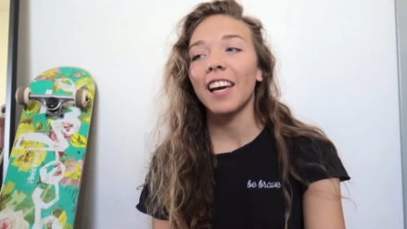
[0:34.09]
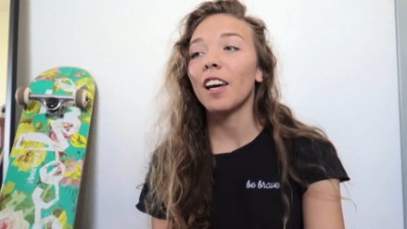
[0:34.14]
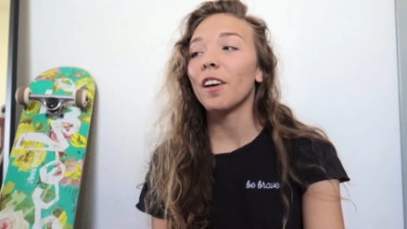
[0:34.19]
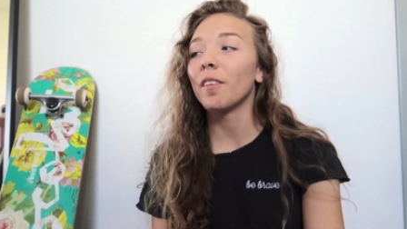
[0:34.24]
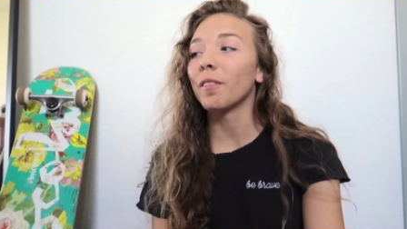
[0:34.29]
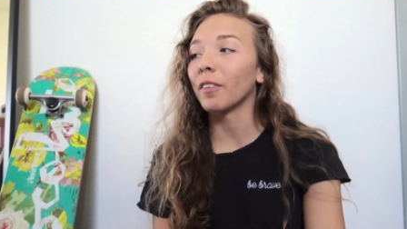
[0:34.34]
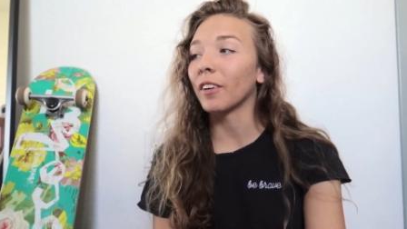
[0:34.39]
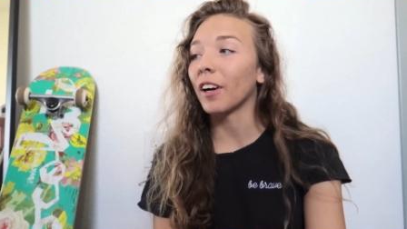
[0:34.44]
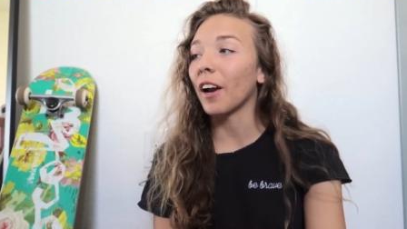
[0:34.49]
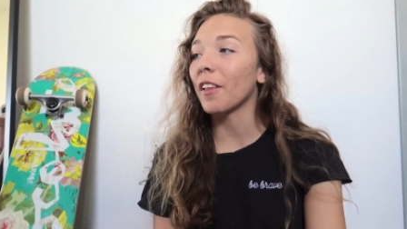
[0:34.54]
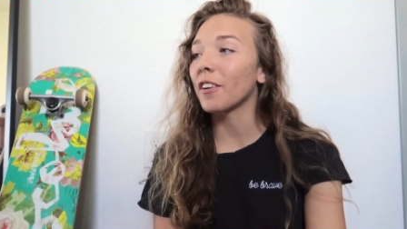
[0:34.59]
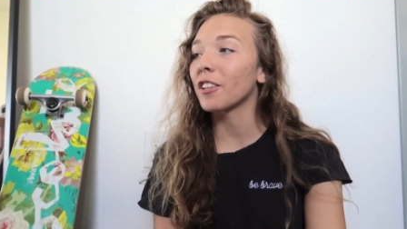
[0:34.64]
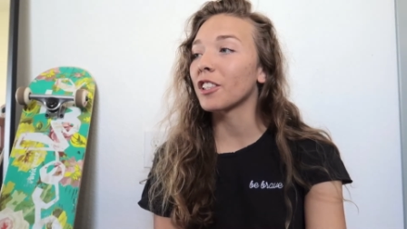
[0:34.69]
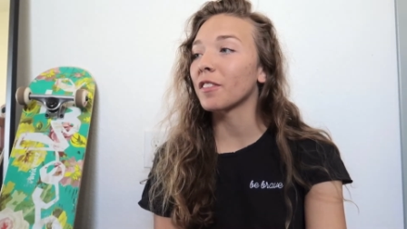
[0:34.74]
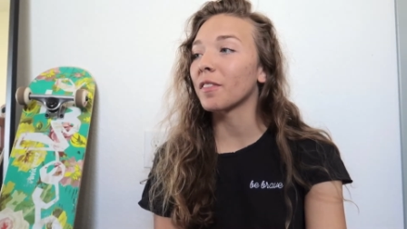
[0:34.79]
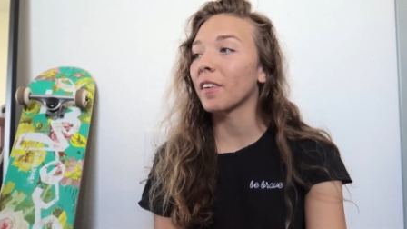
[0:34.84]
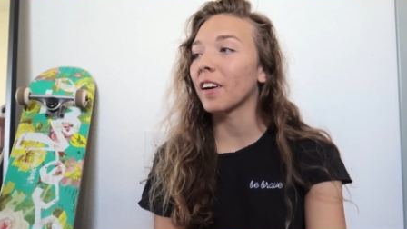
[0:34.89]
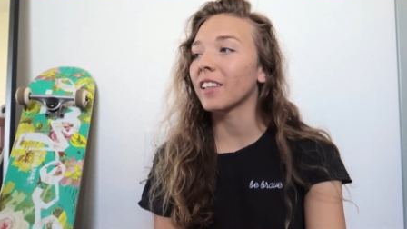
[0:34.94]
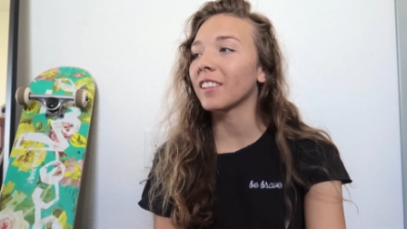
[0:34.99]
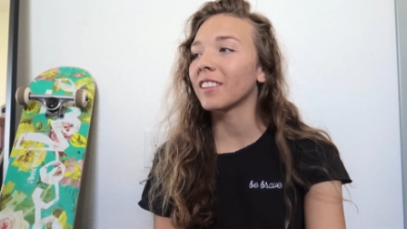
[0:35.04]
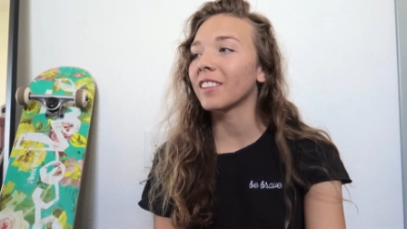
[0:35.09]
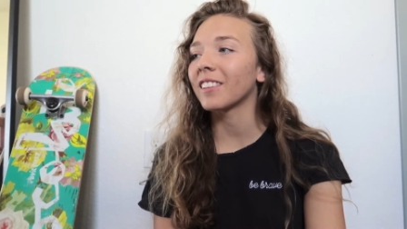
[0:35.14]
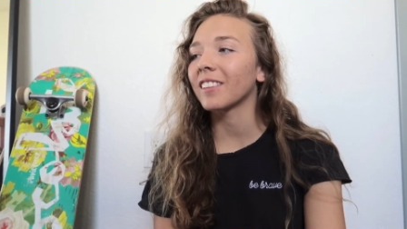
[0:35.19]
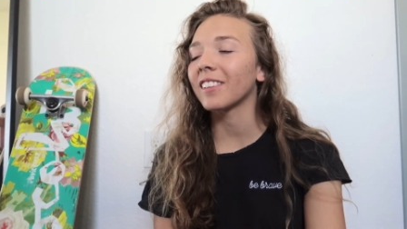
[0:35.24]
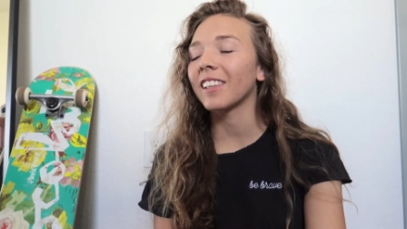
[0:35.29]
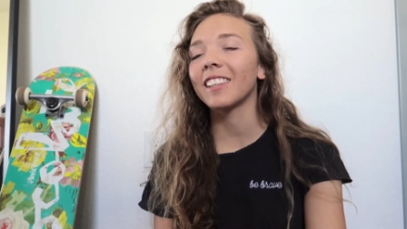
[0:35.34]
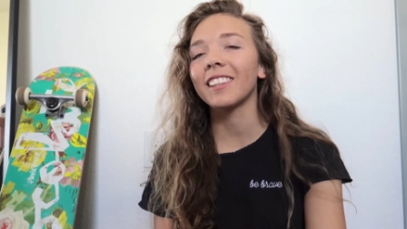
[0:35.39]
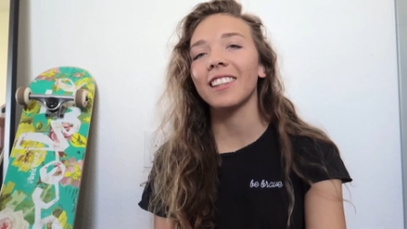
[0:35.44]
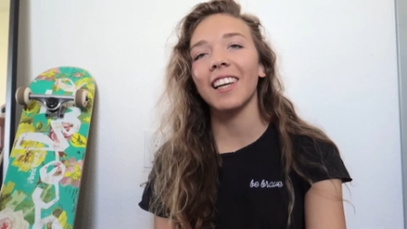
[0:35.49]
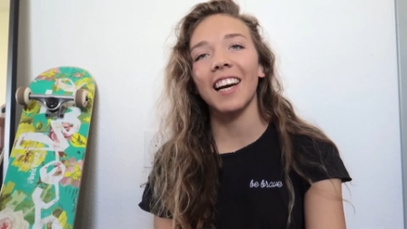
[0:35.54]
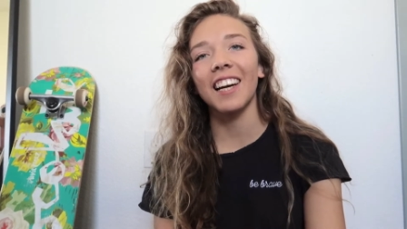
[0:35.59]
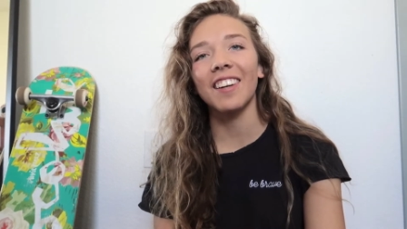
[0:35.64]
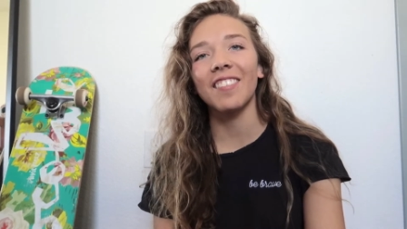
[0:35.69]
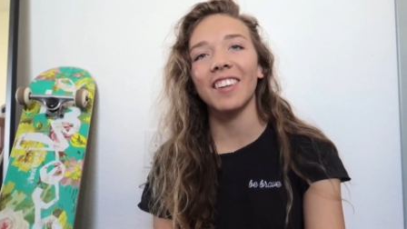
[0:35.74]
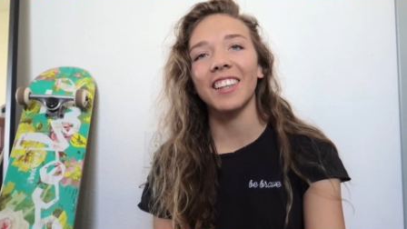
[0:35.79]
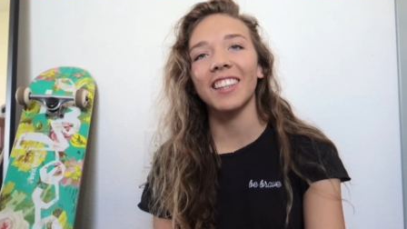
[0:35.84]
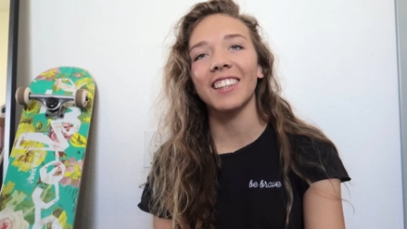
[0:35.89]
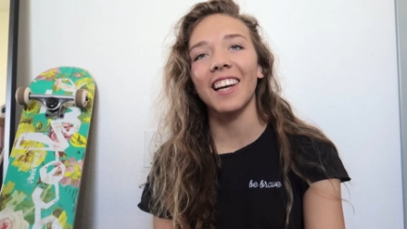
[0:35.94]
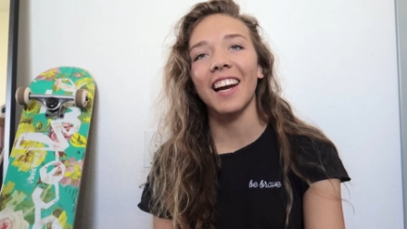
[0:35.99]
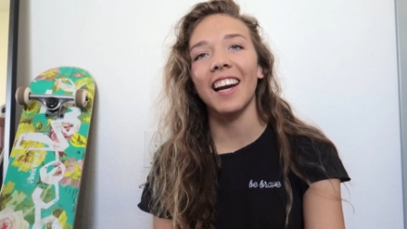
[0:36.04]
And for others of us, it's kind of
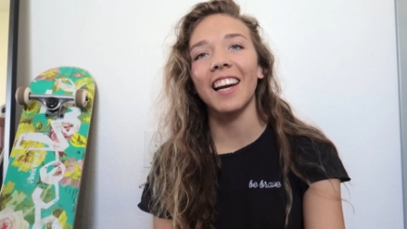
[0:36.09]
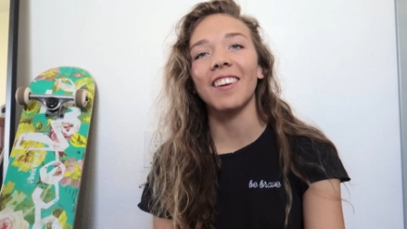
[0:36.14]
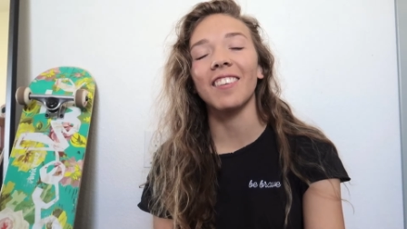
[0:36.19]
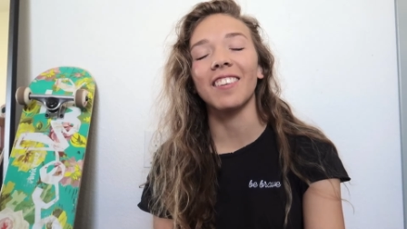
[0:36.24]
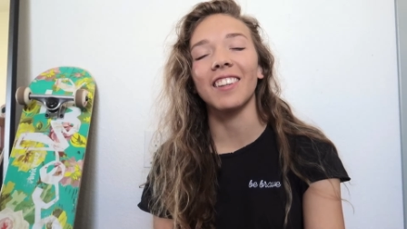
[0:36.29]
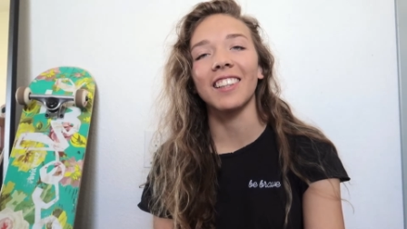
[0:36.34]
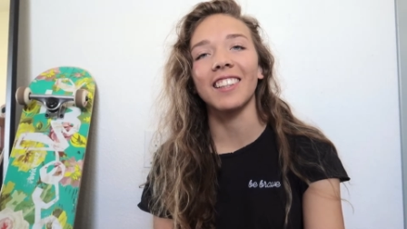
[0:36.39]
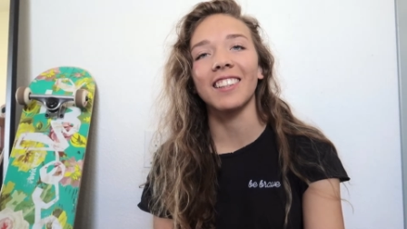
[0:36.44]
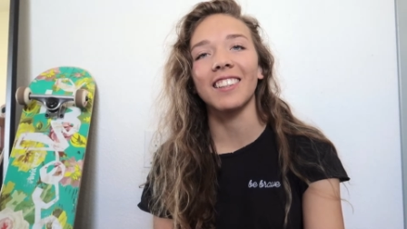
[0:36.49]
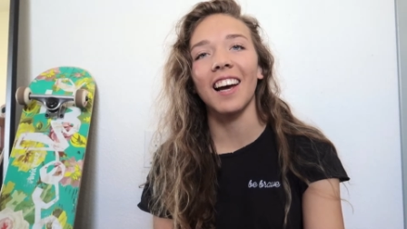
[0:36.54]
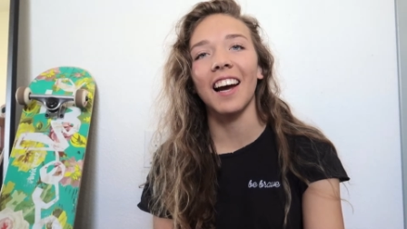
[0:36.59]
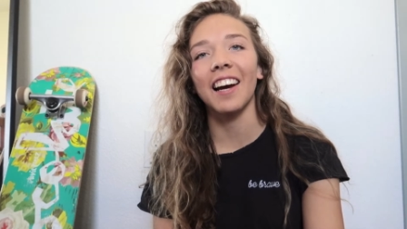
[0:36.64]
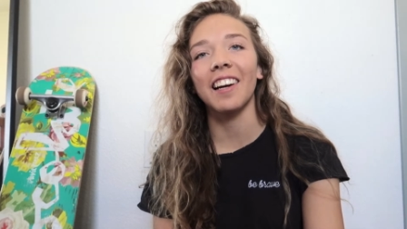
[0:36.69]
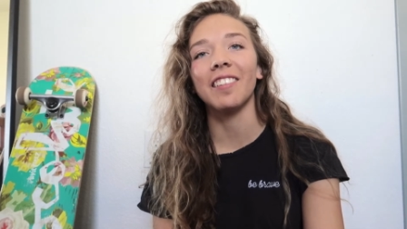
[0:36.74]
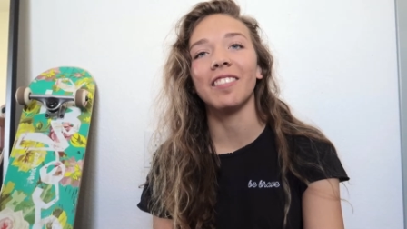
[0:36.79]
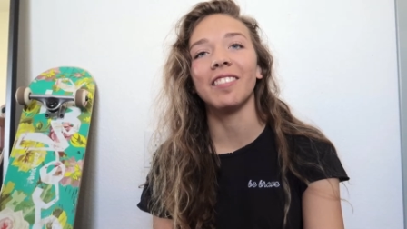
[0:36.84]
exciting with a side